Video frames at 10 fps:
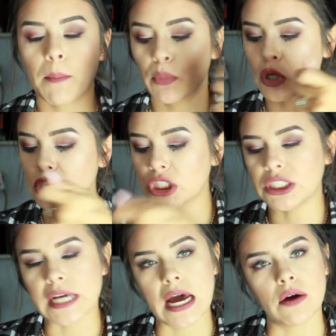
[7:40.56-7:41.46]
push
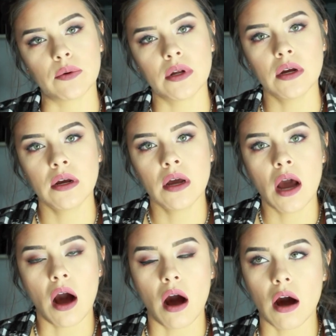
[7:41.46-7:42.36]
down
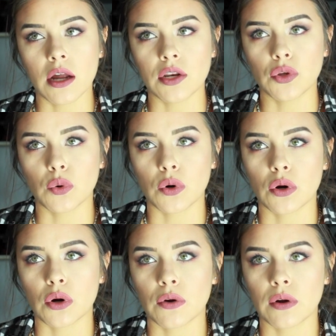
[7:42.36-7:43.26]
on
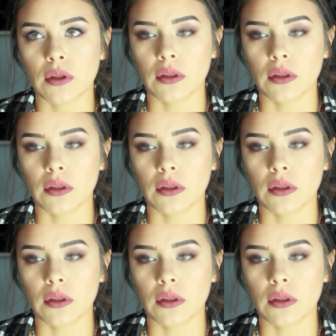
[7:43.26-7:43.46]
your,